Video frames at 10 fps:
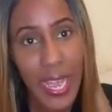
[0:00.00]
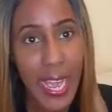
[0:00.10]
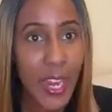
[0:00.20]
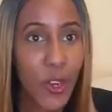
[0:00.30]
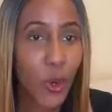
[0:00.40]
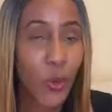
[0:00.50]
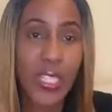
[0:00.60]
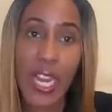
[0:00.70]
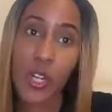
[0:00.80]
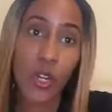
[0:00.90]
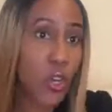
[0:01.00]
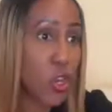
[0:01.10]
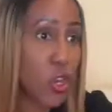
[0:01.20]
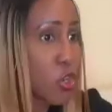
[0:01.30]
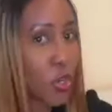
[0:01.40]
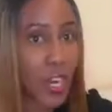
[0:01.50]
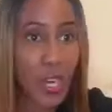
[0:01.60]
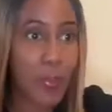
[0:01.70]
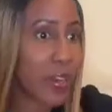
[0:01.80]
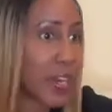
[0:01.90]
And Nonku is like, no, let
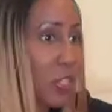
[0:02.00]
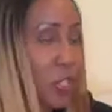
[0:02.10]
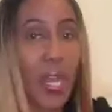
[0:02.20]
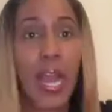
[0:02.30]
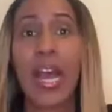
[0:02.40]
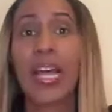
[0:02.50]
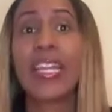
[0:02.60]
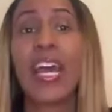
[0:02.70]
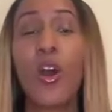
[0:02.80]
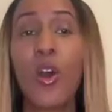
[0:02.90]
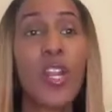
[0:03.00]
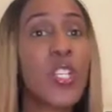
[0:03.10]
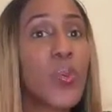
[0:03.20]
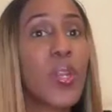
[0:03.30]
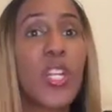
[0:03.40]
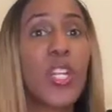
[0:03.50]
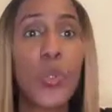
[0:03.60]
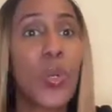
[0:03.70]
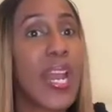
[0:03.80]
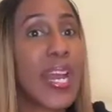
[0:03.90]
Maria talk. They are always willing to
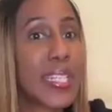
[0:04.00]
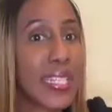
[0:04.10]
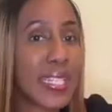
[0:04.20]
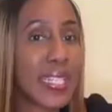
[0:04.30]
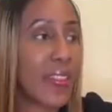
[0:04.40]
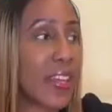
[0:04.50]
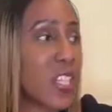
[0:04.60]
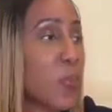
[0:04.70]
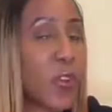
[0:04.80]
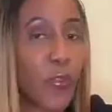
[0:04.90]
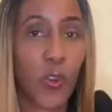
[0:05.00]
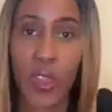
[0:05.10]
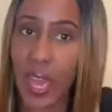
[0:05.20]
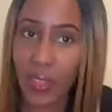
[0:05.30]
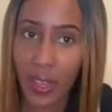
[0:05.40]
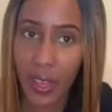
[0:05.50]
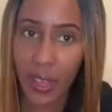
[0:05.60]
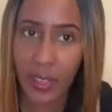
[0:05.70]
let each other speak for the other.